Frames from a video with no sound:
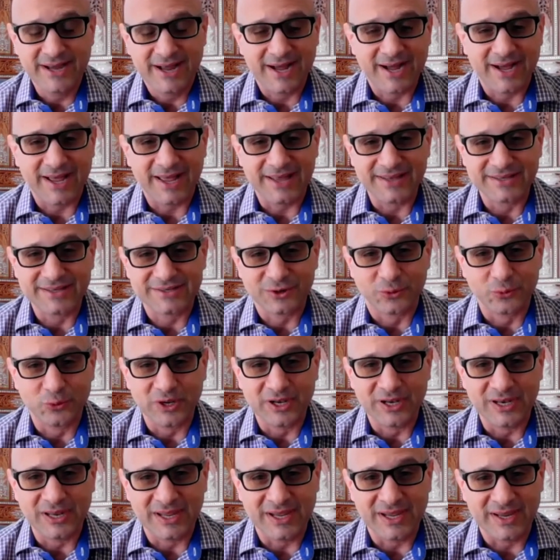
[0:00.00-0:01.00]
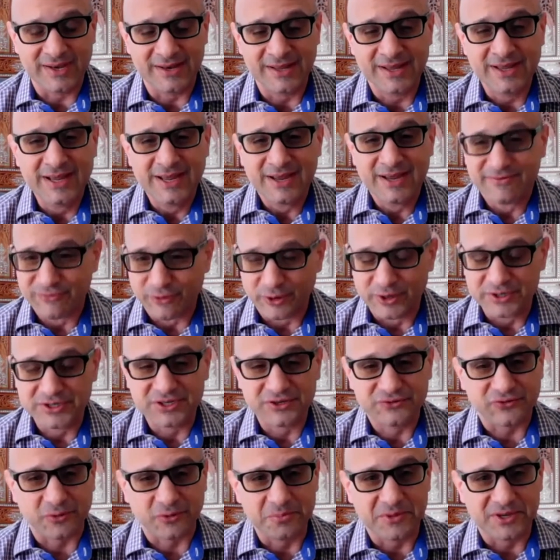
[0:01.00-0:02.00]
and so we need
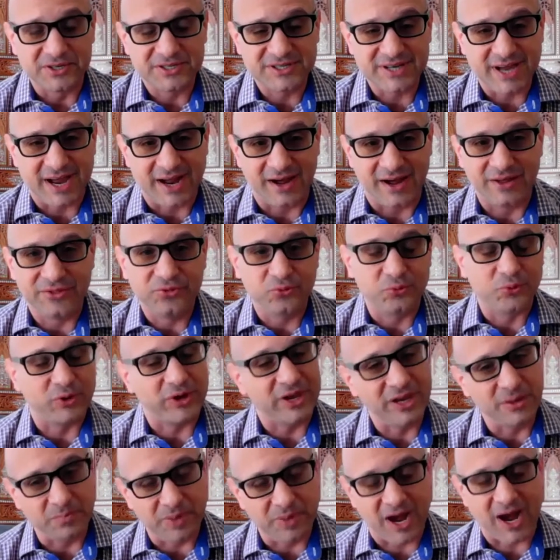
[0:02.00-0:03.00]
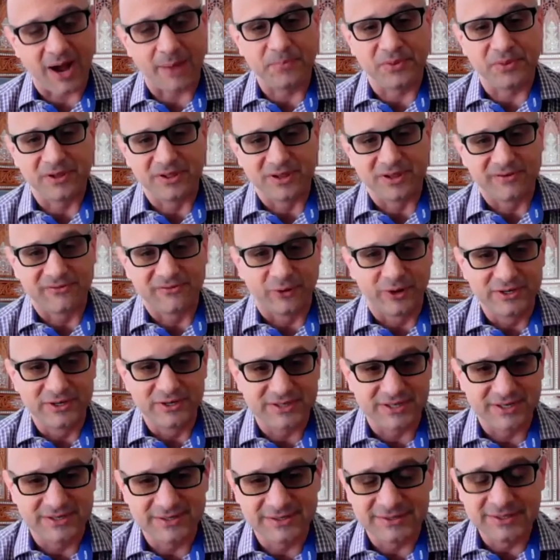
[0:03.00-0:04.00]
voices from the south. We need popular
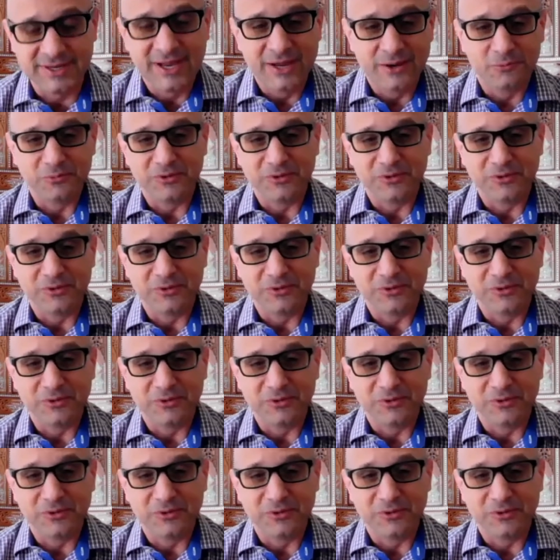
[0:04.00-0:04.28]
voices.